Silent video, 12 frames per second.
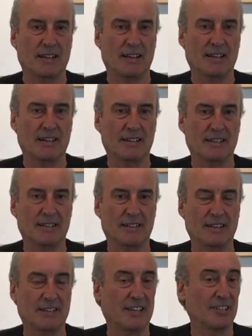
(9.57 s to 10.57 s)

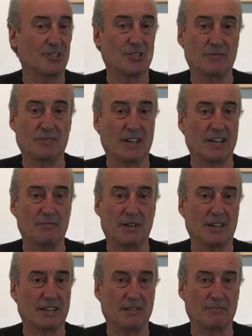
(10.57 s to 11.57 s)
in the history of the art
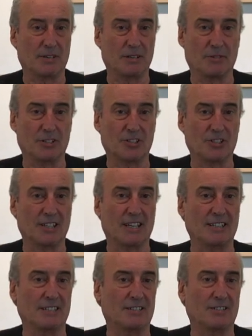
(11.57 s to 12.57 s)
market pretty much, and
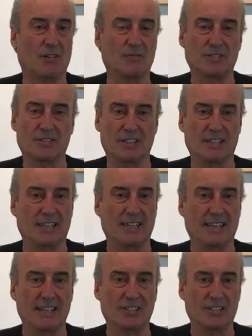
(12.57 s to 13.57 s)
that is obviously
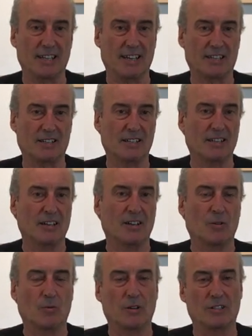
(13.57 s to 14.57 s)
the internet,
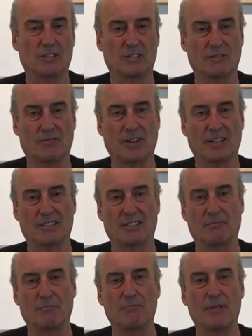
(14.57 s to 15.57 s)
which has
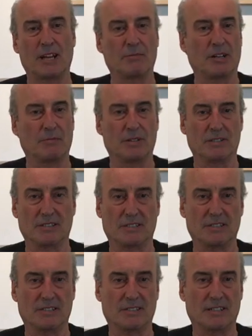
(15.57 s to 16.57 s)
affected many
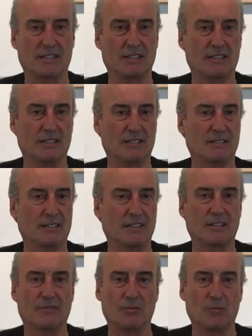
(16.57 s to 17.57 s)
businesses
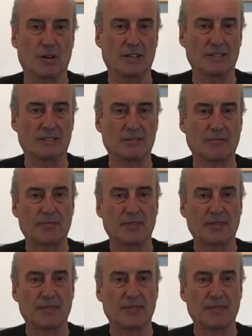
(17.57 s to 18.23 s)
in different ways.